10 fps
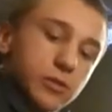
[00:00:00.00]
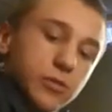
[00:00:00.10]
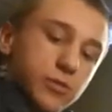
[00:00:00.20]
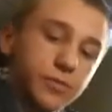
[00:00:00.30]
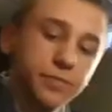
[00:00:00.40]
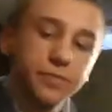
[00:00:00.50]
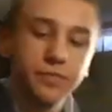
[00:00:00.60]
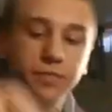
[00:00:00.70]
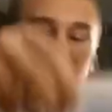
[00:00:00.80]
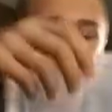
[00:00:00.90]
You
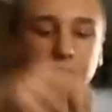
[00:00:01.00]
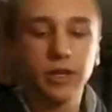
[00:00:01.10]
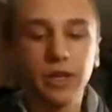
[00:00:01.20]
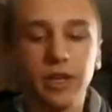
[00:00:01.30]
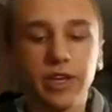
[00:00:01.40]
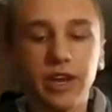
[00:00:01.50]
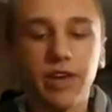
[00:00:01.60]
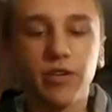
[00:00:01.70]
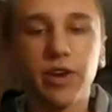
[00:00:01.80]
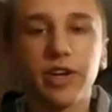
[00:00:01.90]
can
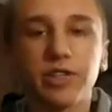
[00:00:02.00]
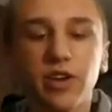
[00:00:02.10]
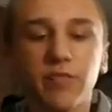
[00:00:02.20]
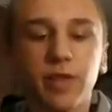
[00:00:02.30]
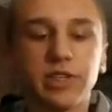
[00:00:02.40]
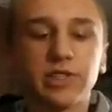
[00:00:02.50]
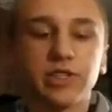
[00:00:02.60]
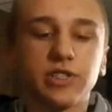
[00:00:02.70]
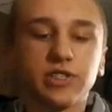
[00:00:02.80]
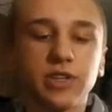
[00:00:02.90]
have all your soft
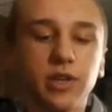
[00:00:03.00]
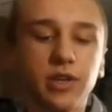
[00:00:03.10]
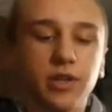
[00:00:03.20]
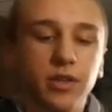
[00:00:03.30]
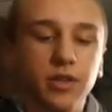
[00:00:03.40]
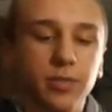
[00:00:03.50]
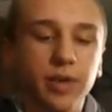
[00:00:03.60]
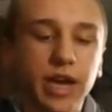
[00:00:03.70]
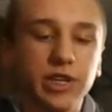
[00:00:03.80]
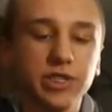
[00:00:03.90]
plastics, just
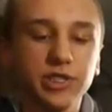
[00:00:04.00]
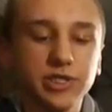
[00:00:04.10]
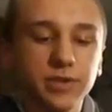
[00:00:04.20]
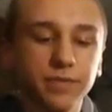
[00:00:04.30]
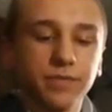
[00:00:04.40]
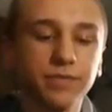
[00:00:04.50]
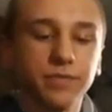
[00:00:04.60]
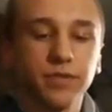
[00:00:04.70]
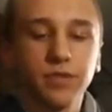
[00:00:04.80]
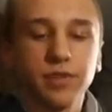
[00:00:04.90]
packages
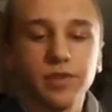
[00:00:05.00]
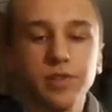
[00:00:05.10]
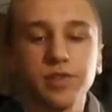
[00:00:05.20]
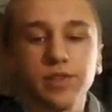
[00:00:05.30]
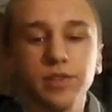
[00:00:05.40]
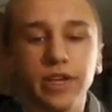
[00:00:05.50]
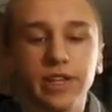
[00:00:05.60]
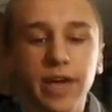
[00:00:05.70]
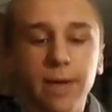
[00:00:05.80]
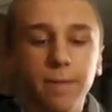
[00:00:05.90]

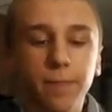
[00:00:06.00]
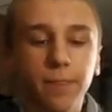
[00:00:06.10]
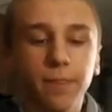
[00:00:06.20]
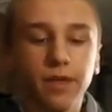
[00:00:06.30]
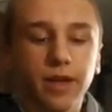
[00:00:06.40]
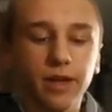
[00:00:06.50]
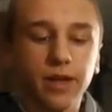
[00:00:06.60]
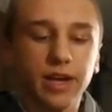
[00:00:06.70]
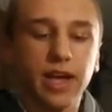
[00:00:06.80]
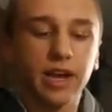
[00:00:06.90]
like that.
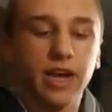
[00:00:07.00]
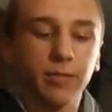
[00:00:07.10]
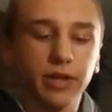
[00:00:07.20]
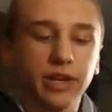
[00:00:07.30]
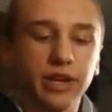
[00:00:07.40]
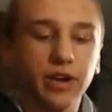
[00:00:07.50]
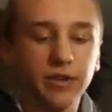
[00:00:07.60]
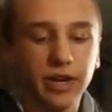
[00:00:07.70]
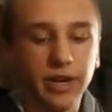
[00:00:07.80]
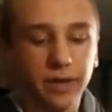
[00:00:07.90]
Kind of got them laying down right